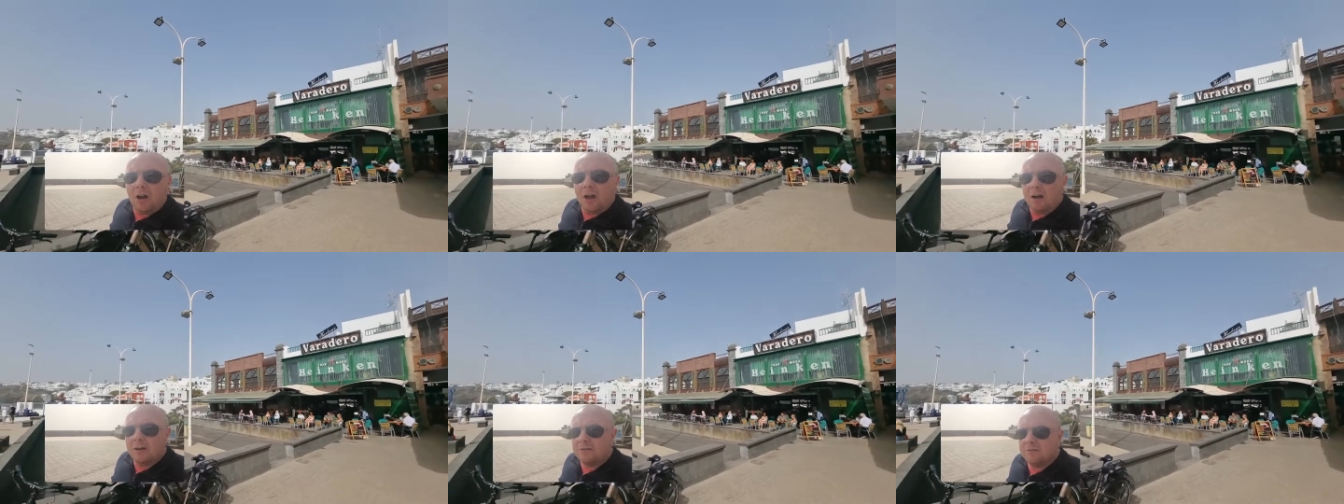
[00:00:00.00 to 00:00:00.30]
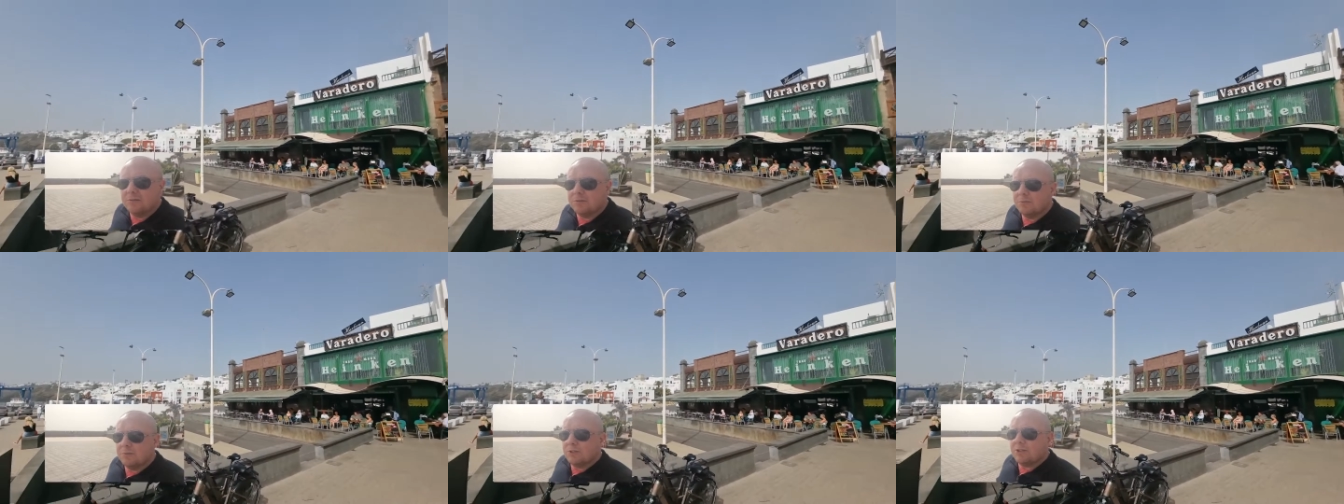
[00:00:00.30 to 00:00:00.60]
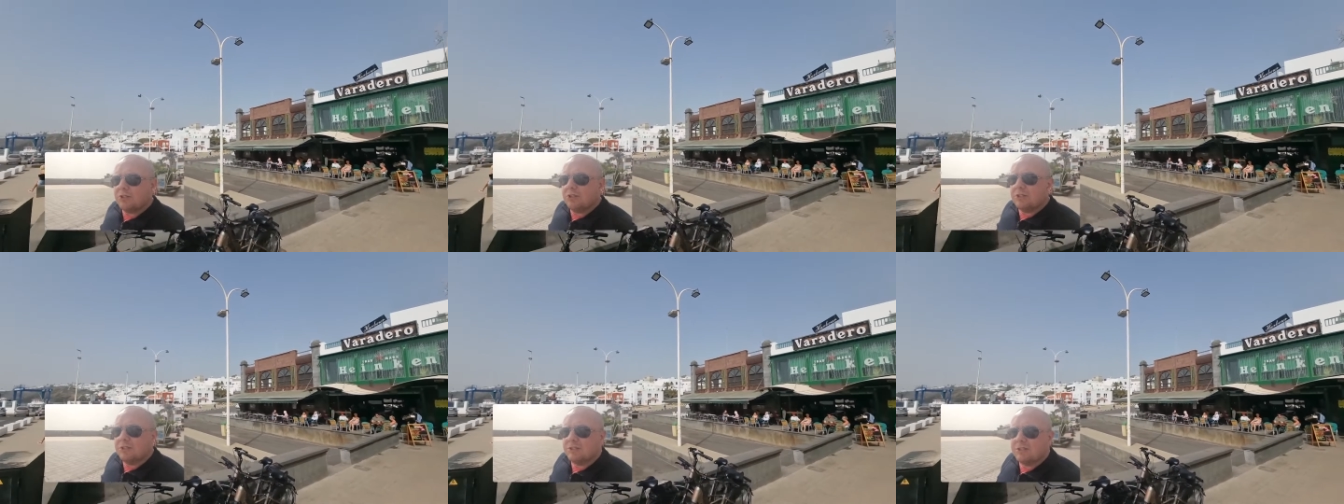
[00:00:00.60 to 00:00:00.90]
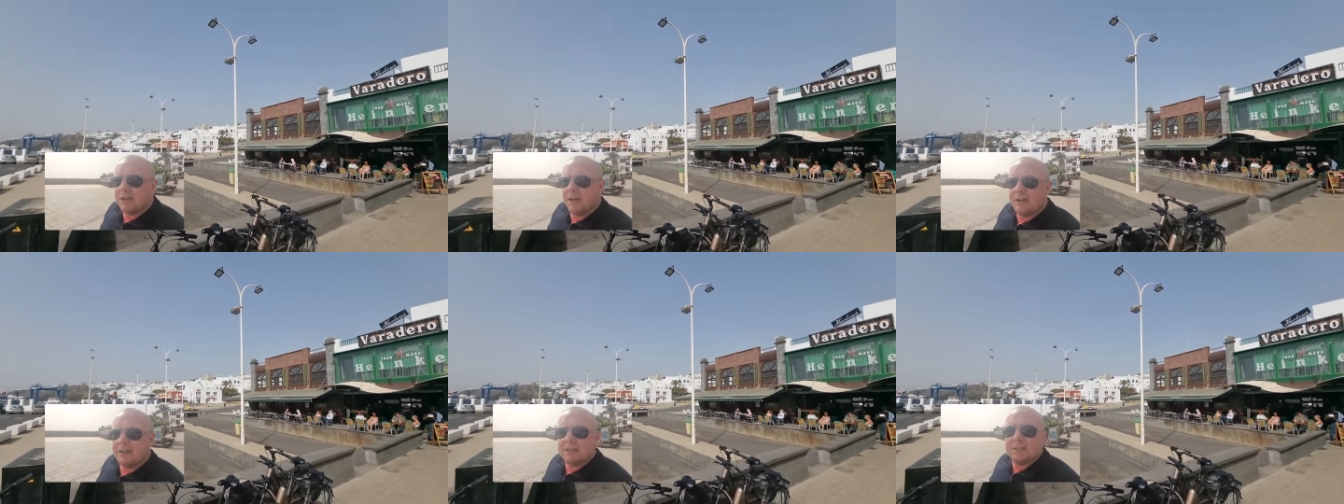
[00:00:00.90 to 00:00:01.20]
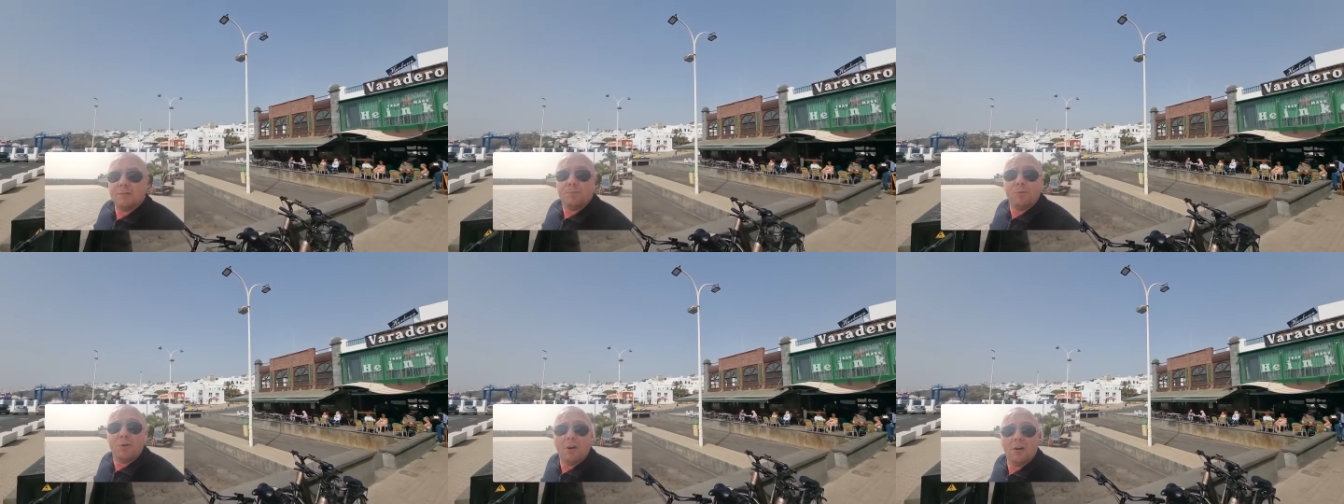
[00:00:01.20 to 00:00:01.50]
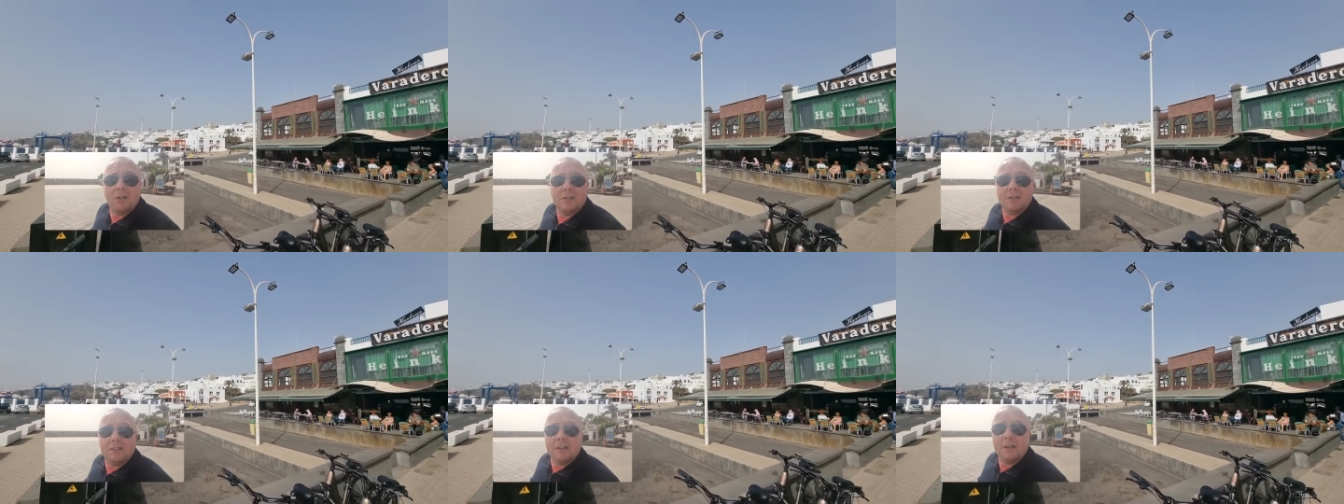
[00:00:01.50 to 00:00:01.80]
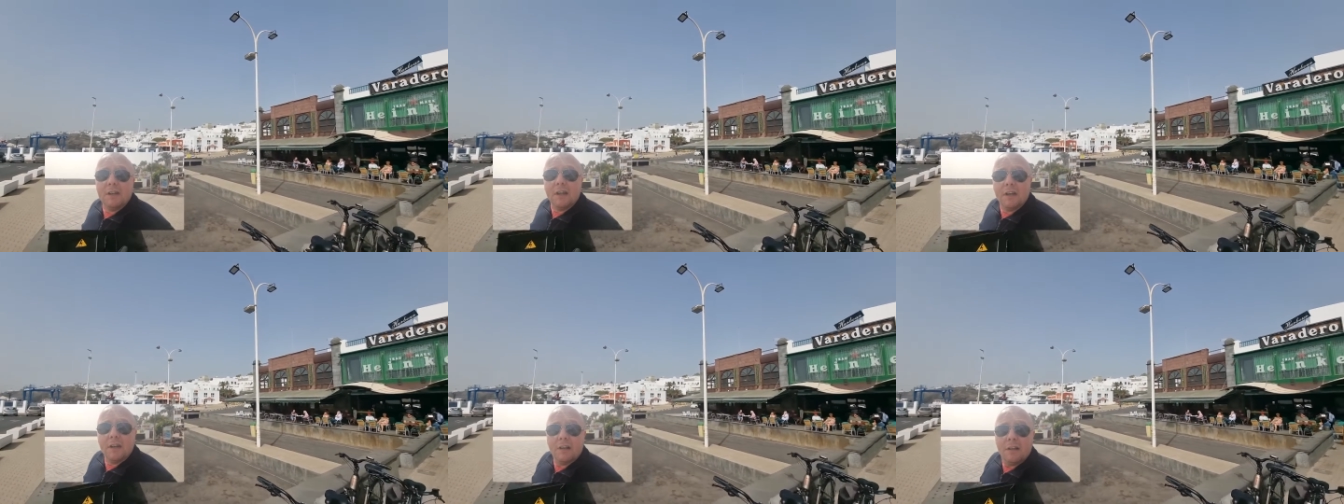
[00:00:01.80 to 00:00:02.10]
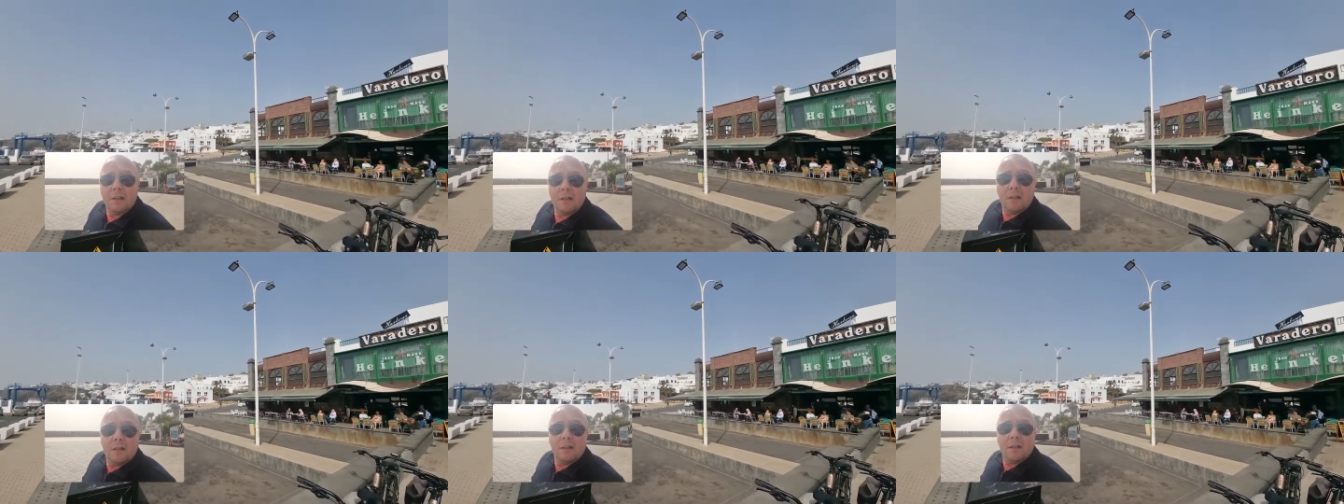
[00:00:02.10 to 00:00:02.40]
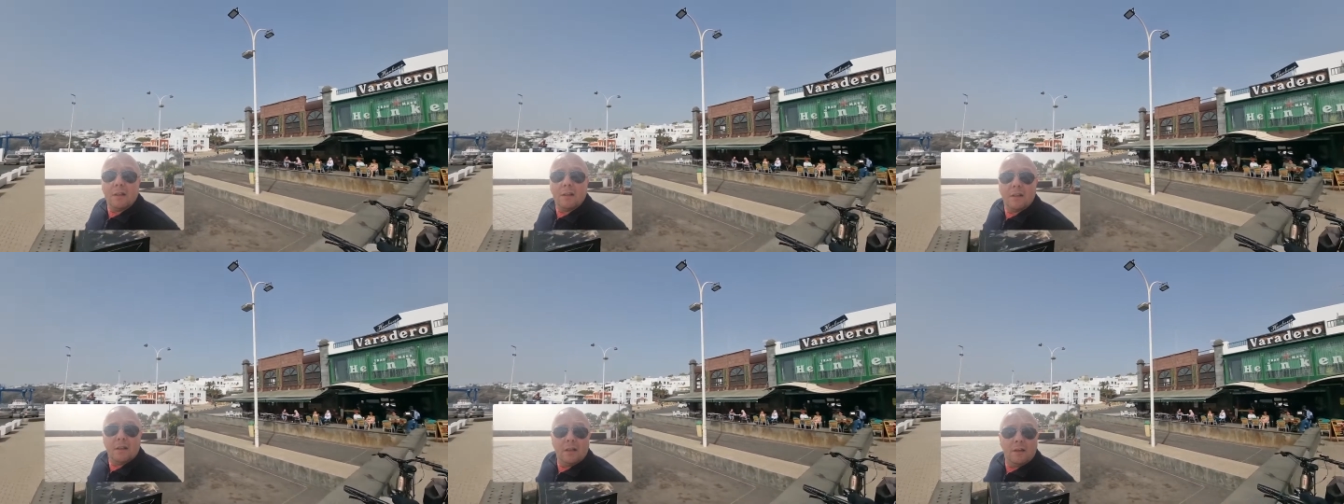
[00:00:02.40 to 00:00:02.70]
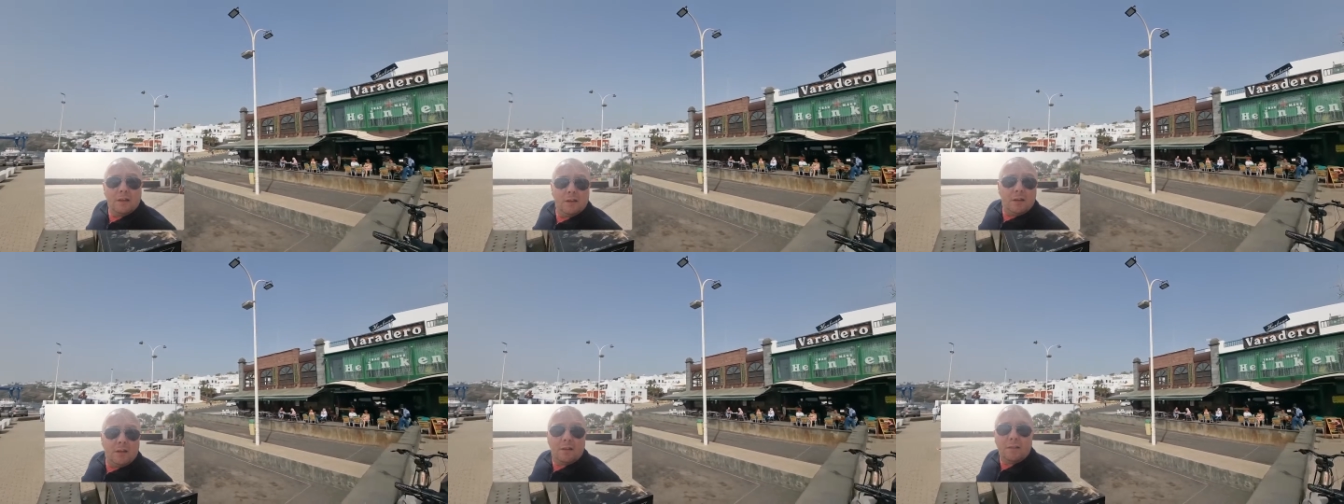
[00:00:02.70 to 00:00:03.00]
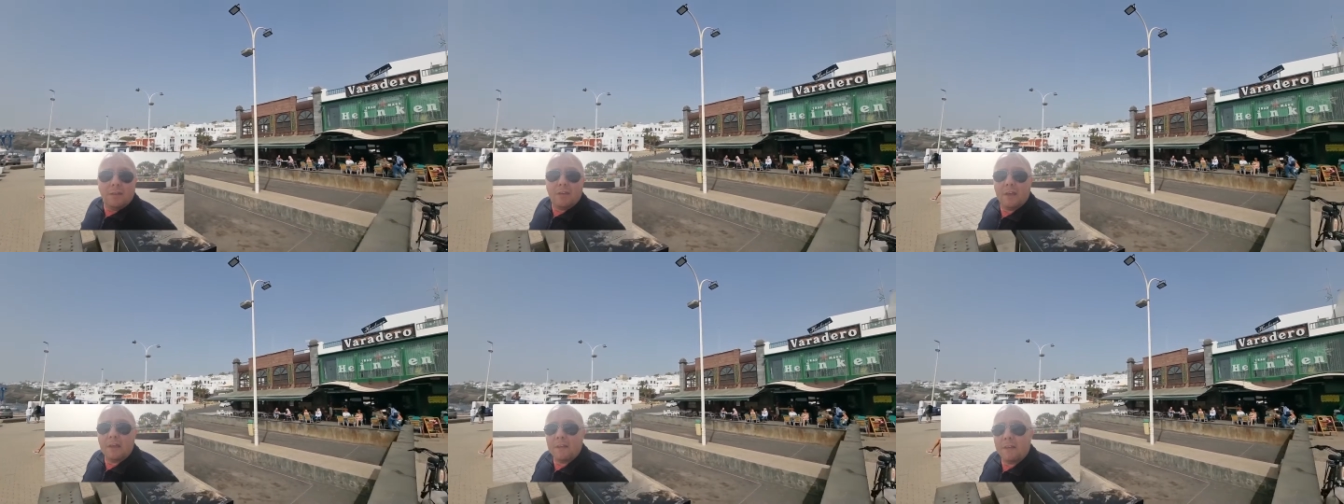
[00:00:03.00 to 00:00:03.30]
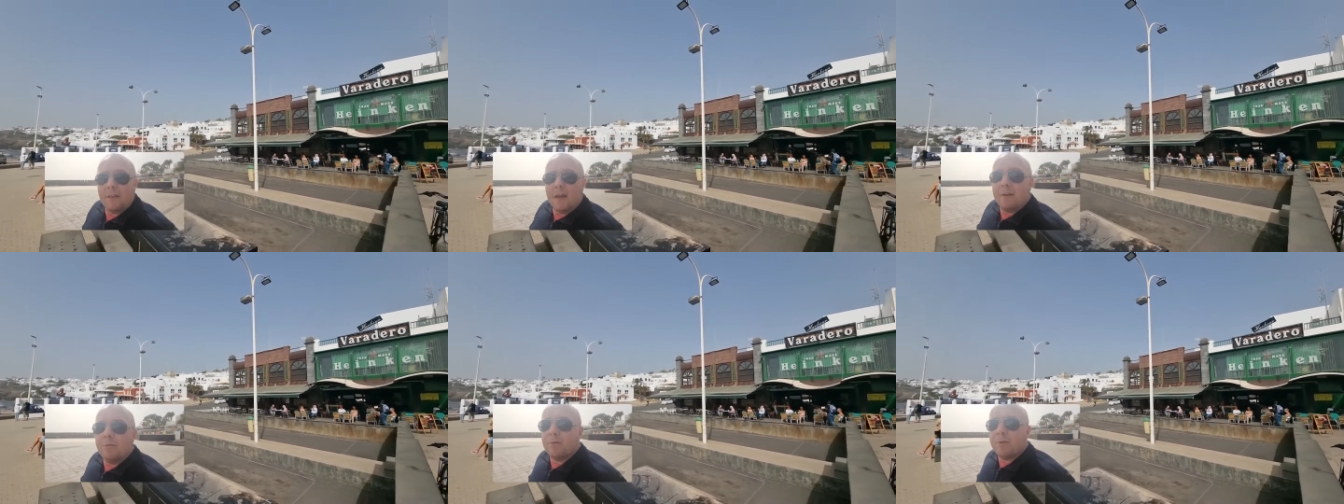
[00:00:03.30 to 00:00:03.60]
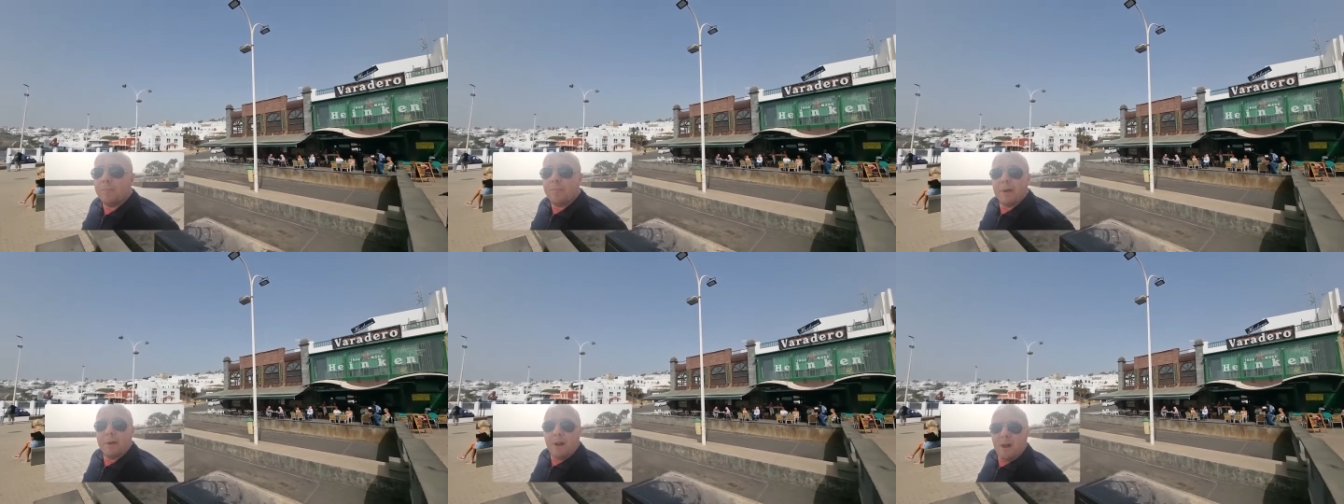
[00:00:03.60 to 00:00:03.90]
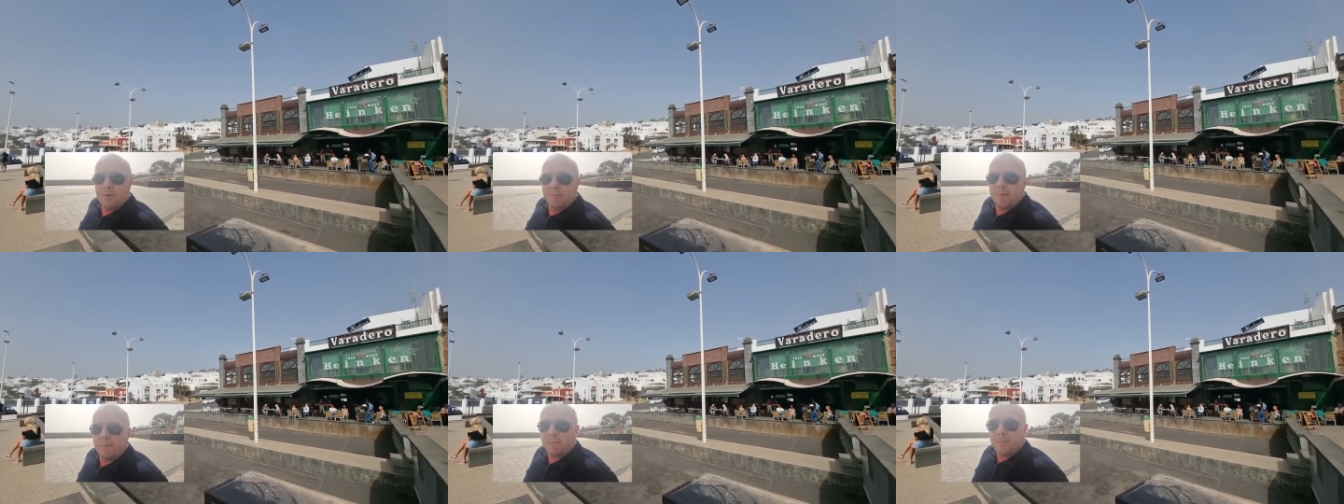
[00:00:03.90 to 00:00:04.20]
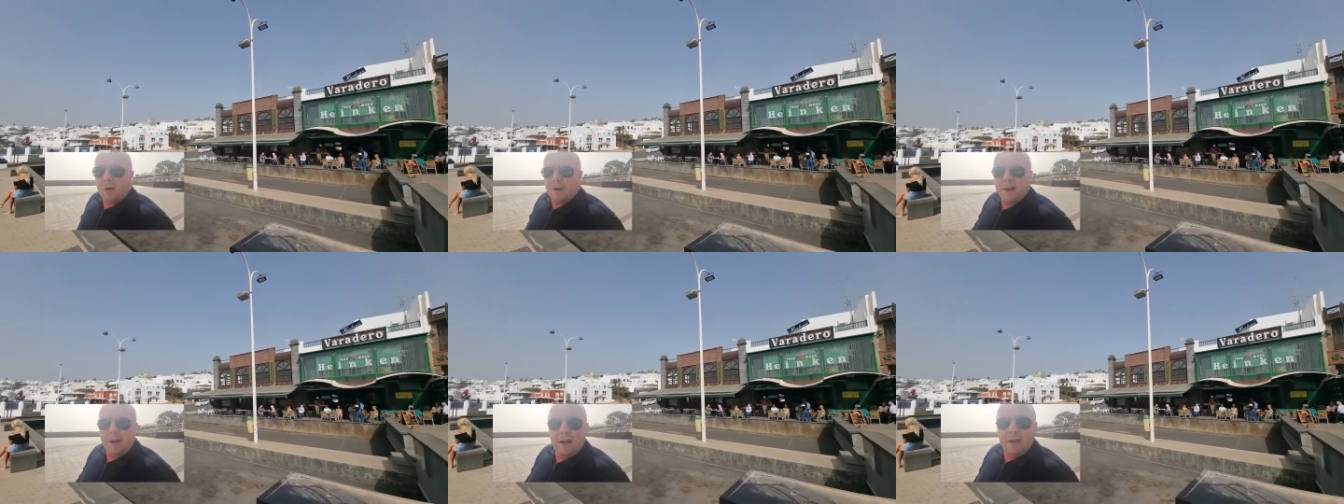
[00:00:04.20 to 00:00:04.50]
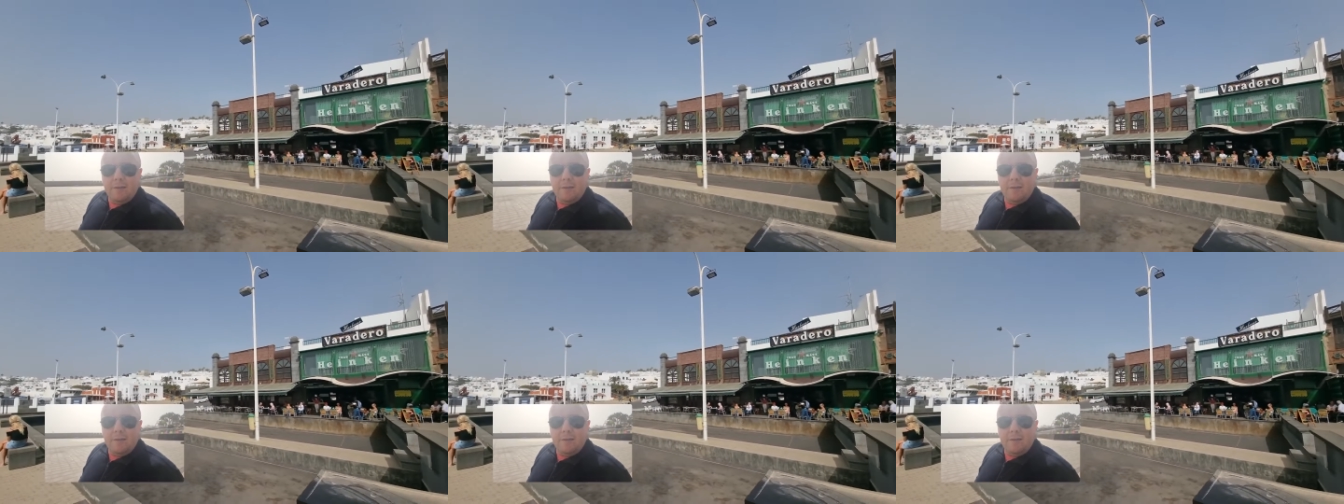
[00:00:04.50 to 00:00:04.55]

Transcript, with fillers: closed, which is uh, surprising. You'd think they would have been open by